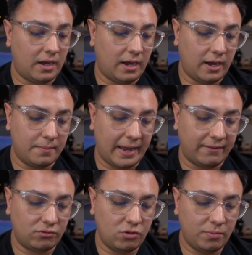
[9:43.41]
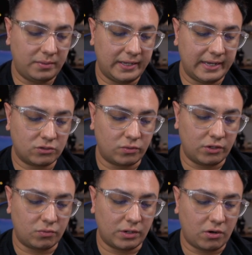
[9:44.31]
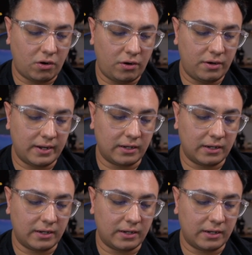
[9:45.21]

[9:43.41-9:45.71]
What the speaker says: After you play X-23 card,